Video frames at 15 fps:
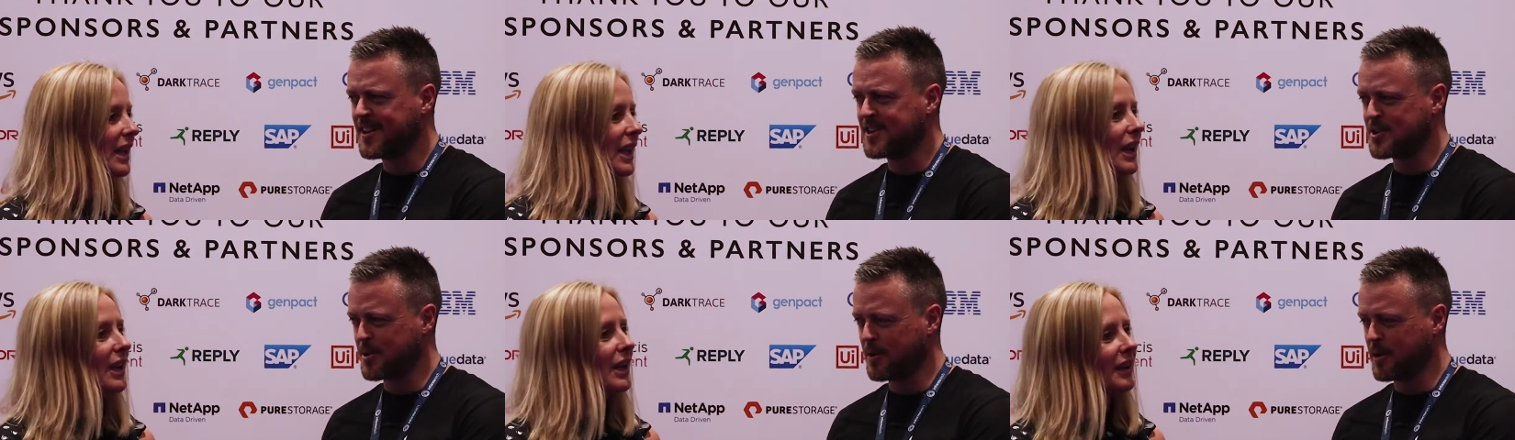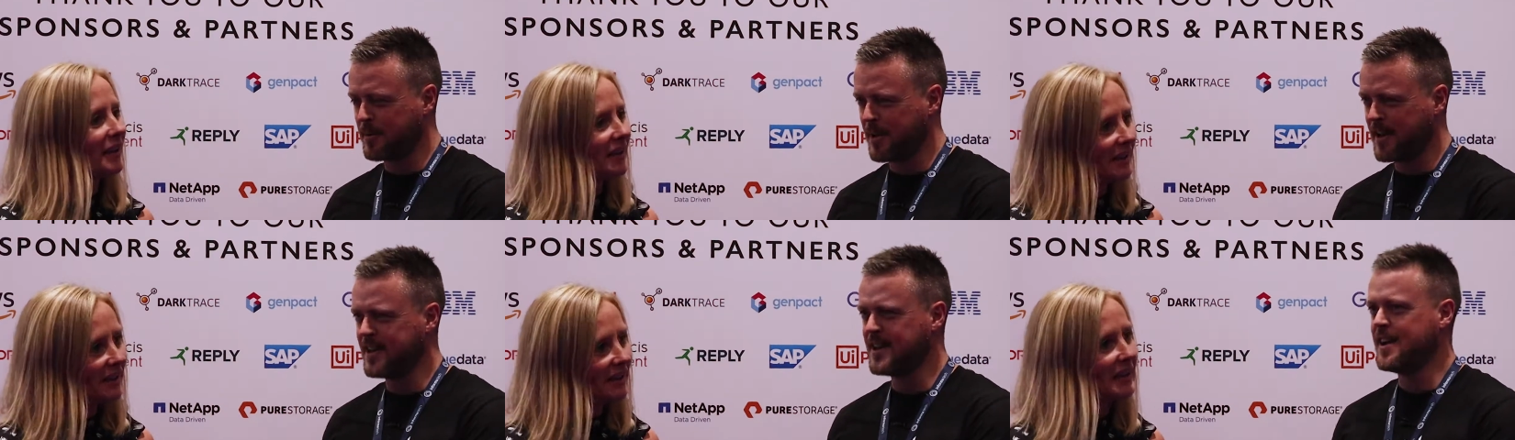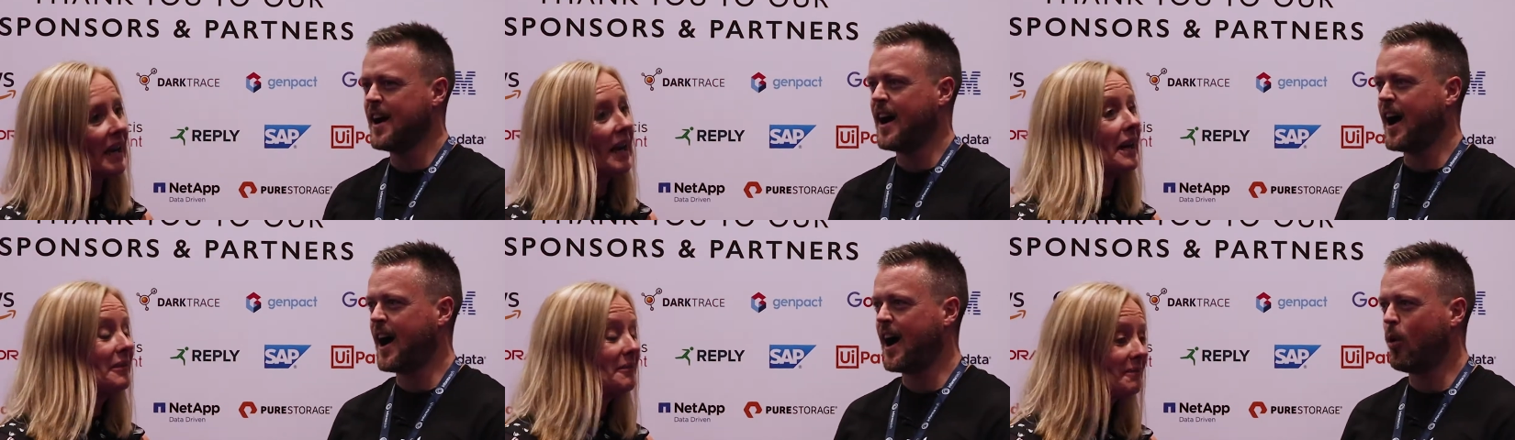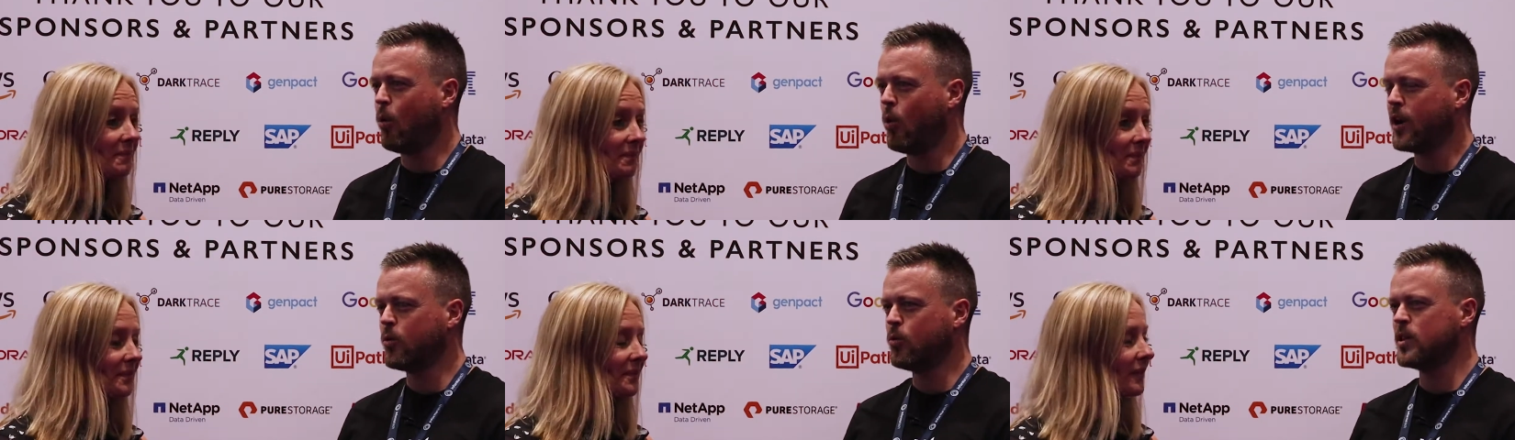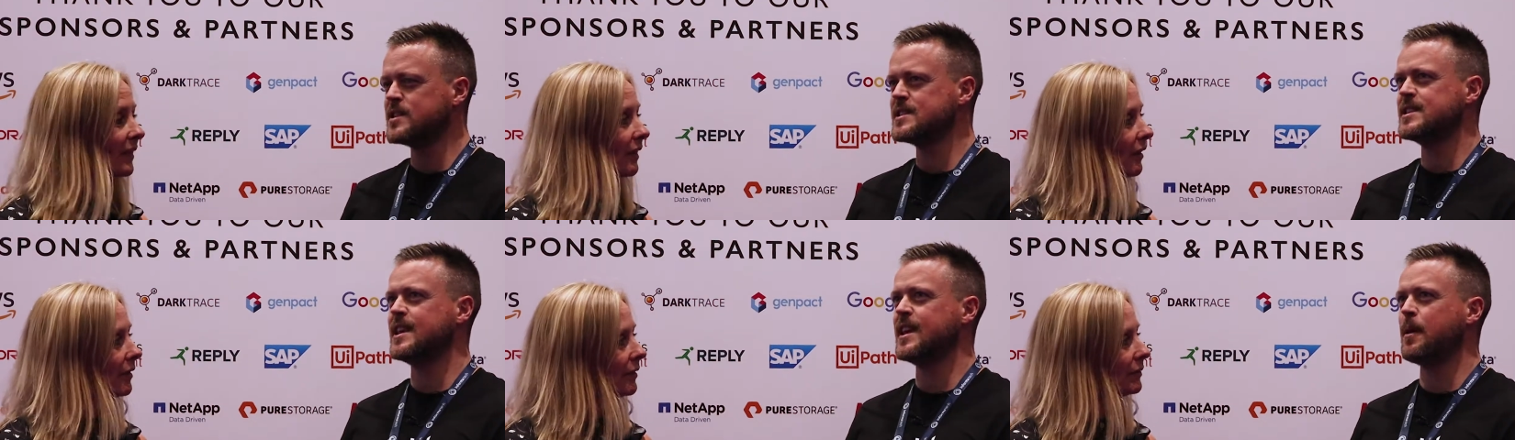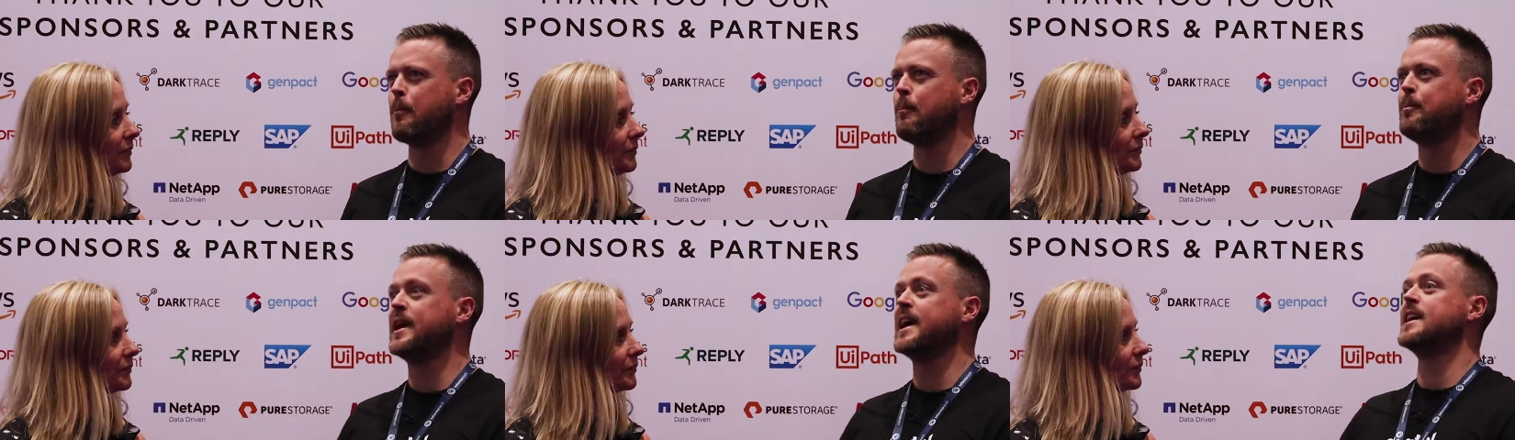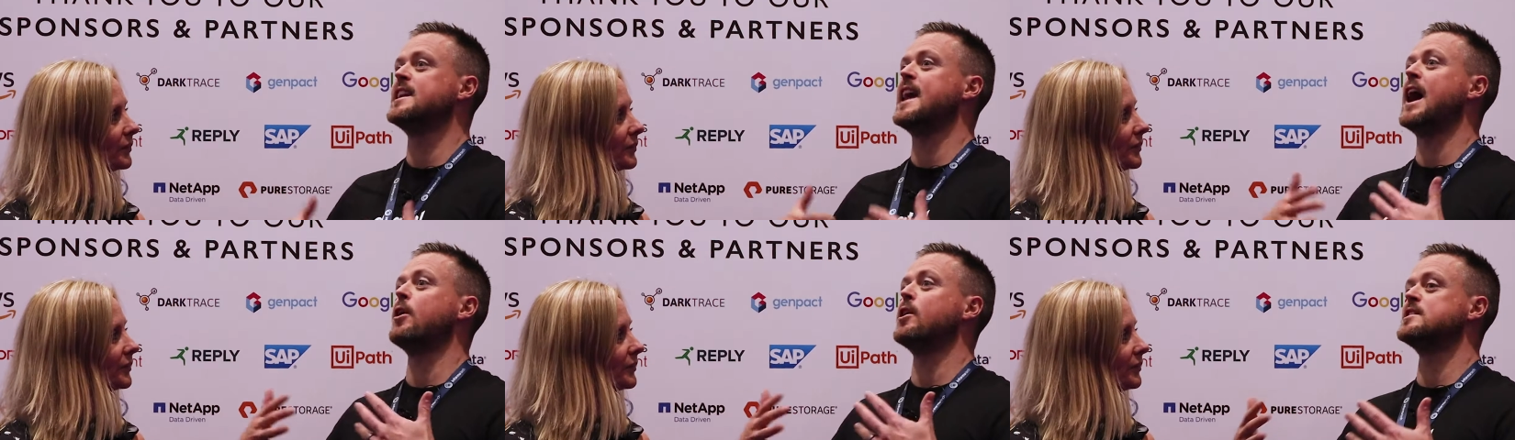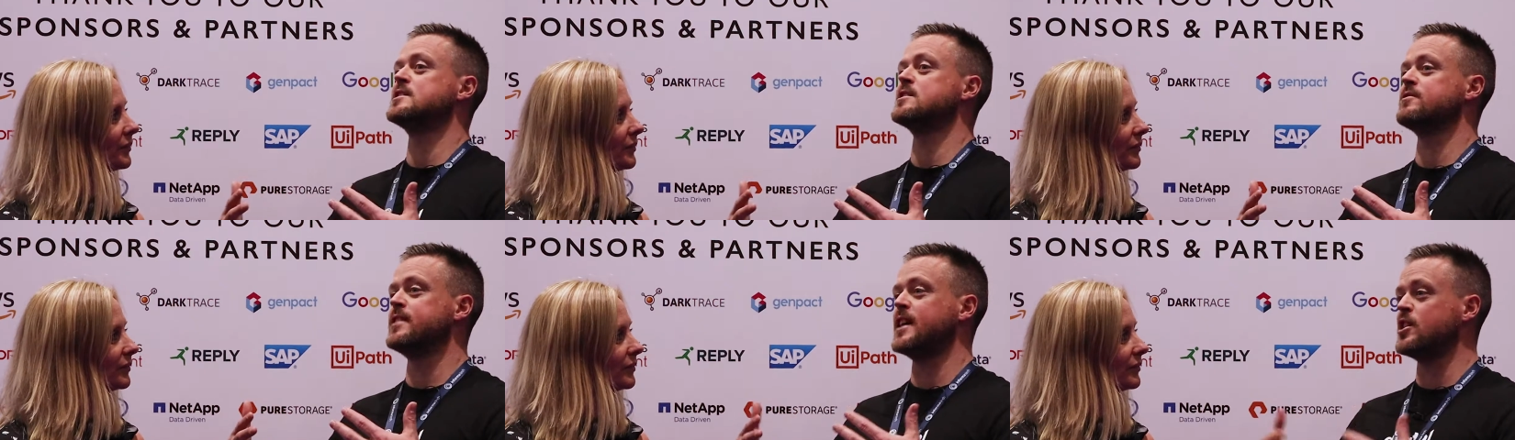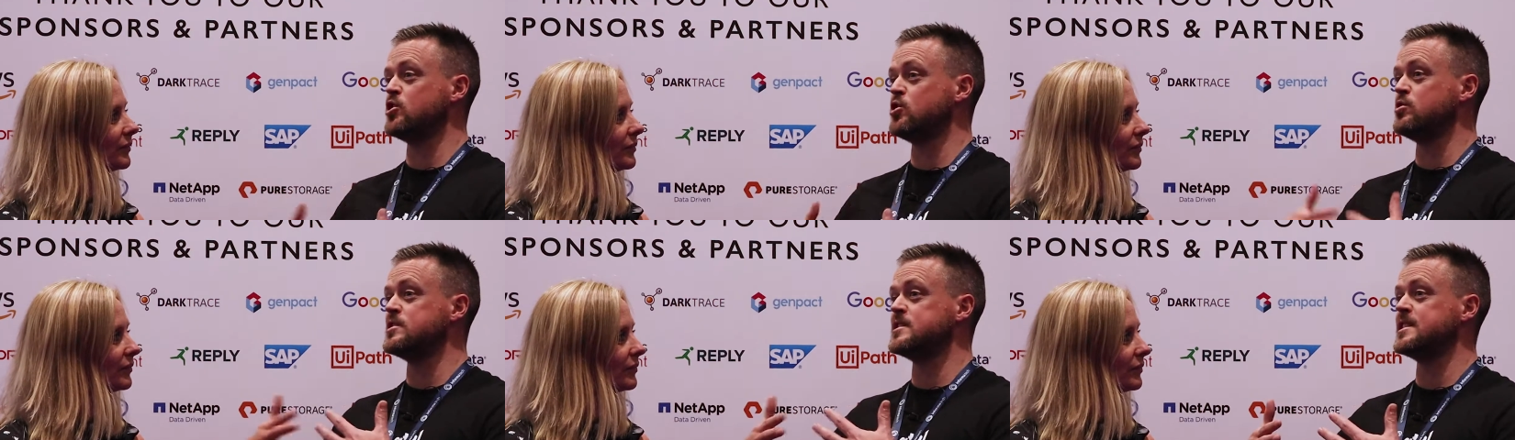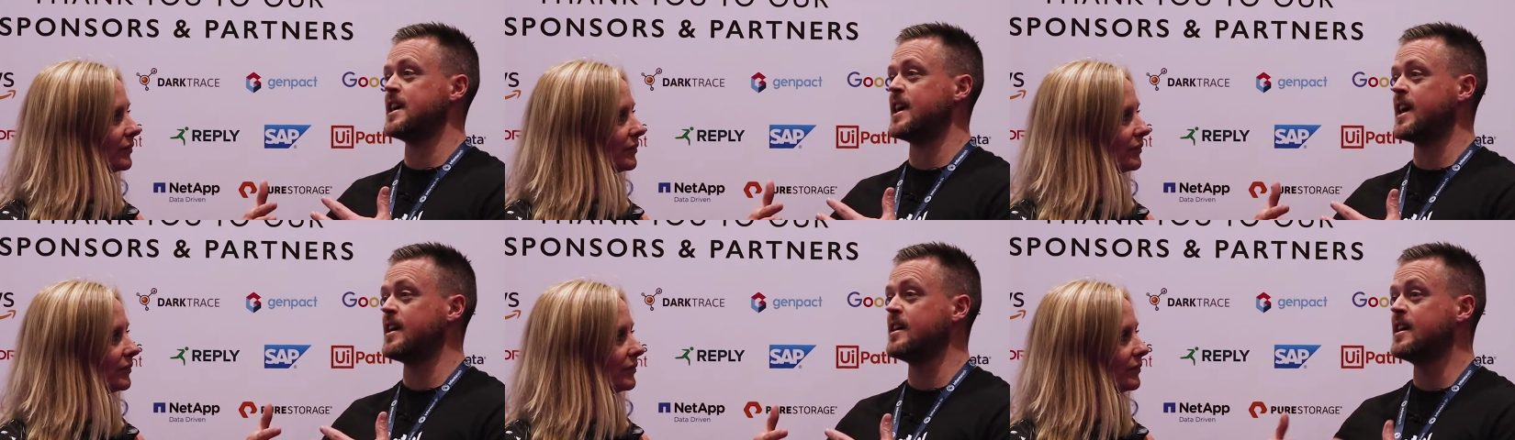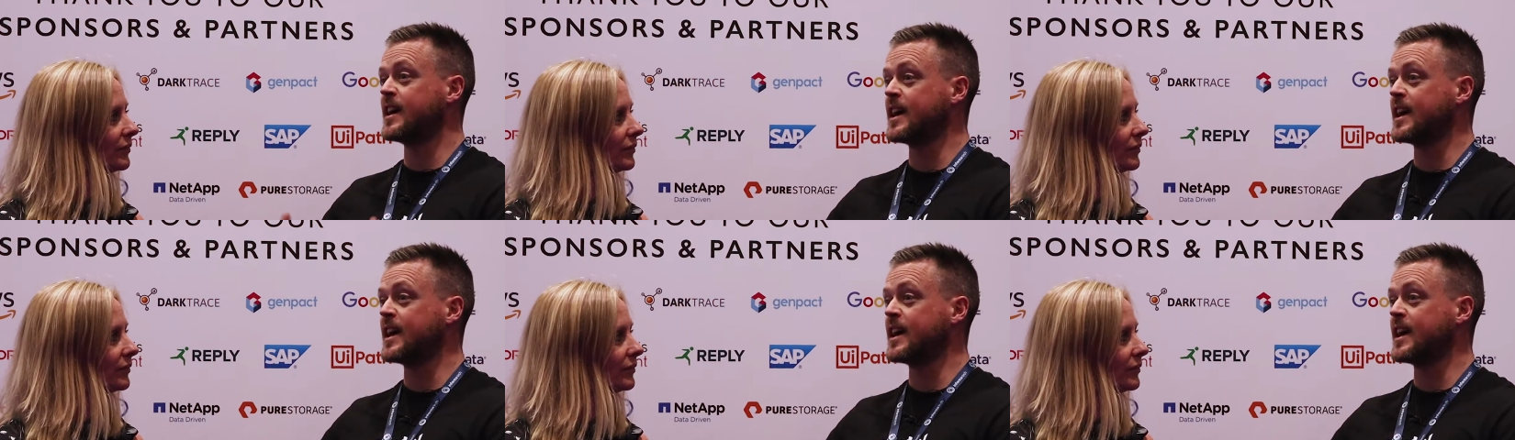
Speaker 1: Do you know what I mean? Yeah. Uh, what What's the big narrative that you see